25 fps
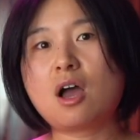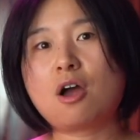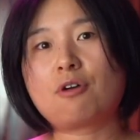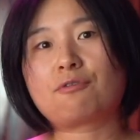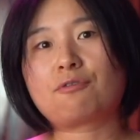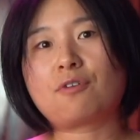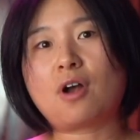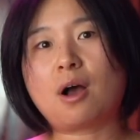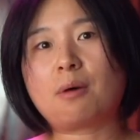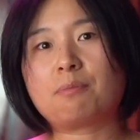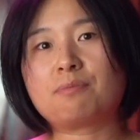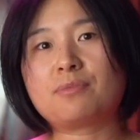
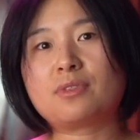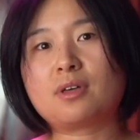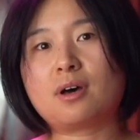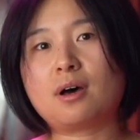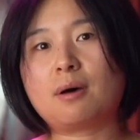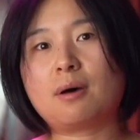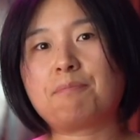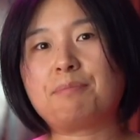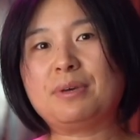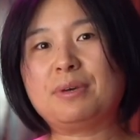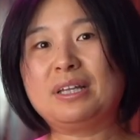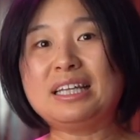from
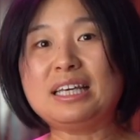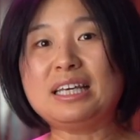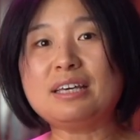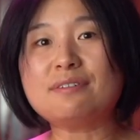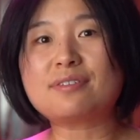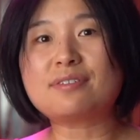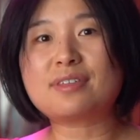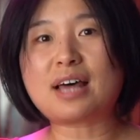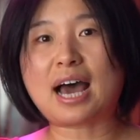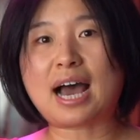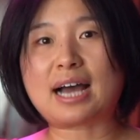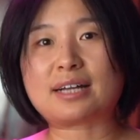the
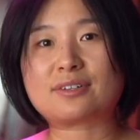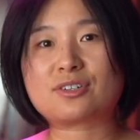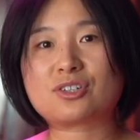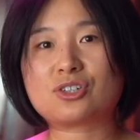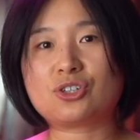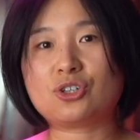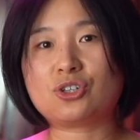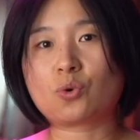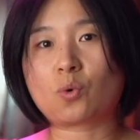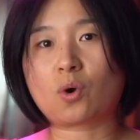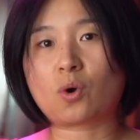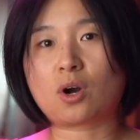belief that
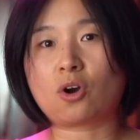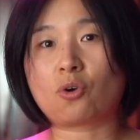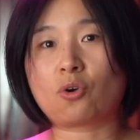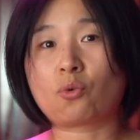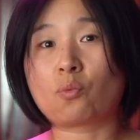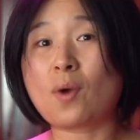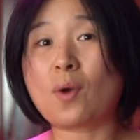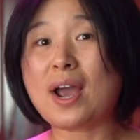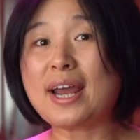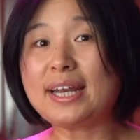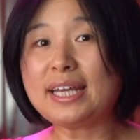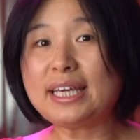you are
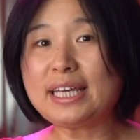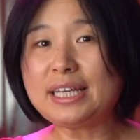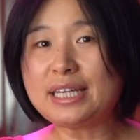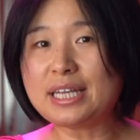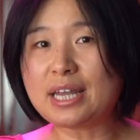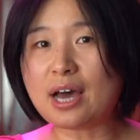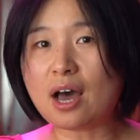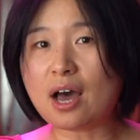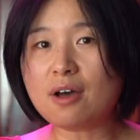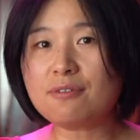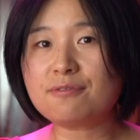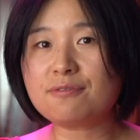already
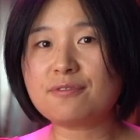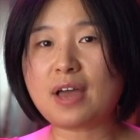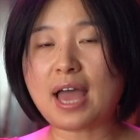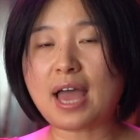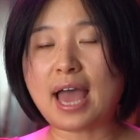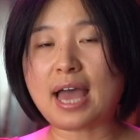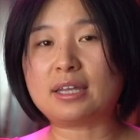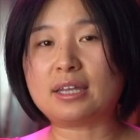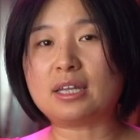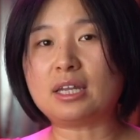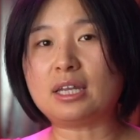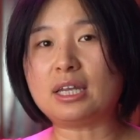enough
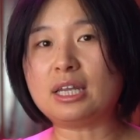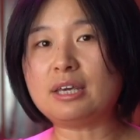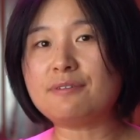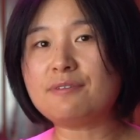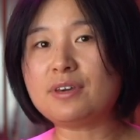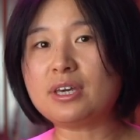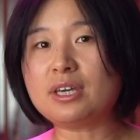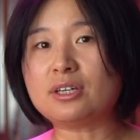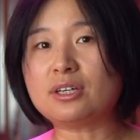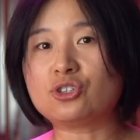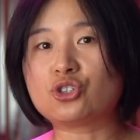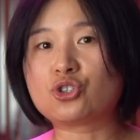and
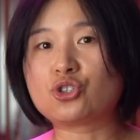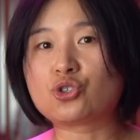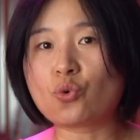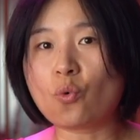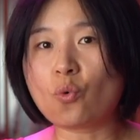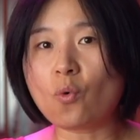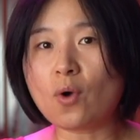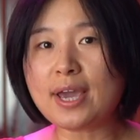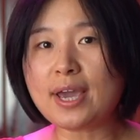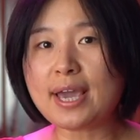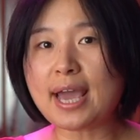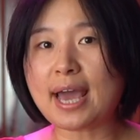living in
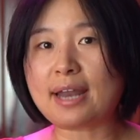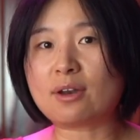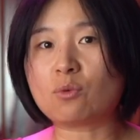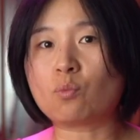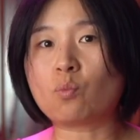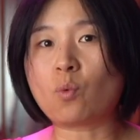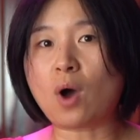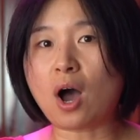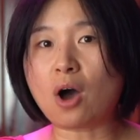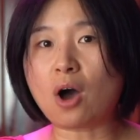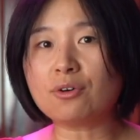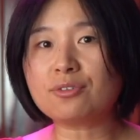joy
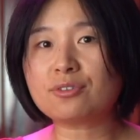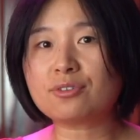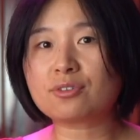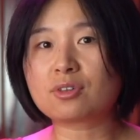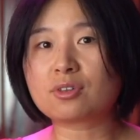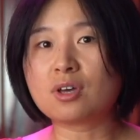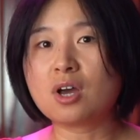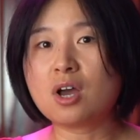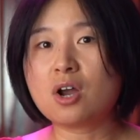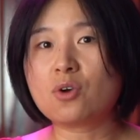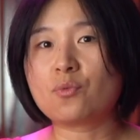and wealth,